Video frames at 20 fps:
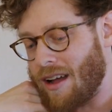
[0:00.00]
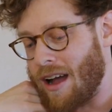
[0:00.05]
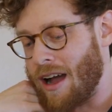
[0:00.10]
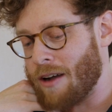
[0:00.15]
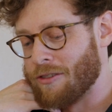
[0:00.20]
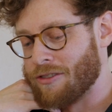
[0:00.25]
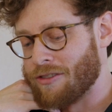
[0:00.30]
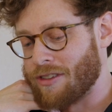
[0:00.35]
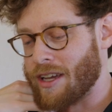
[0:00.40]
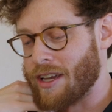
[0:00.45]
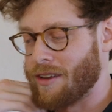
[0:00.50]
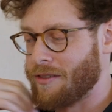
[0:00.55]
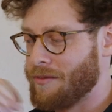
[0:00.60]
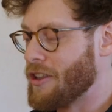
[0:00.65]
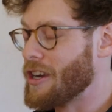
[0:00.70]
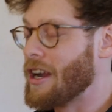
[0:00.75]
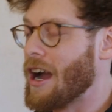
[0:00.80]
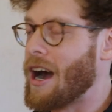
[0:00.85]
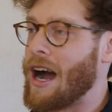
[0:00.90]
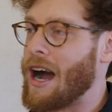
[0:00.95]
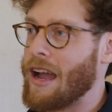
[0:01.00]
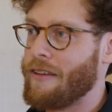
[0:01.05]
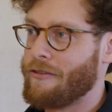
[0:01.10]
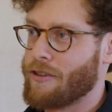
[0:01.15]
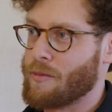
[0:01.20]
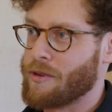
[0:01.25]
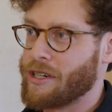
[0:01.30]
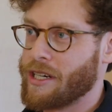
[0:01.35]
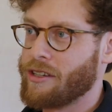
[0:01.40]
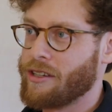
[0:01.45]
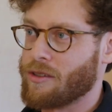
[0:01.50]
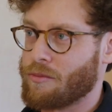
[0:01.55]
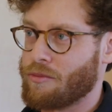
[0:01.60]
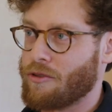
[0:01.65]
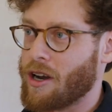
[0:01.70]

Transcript: I was like the guy for a particular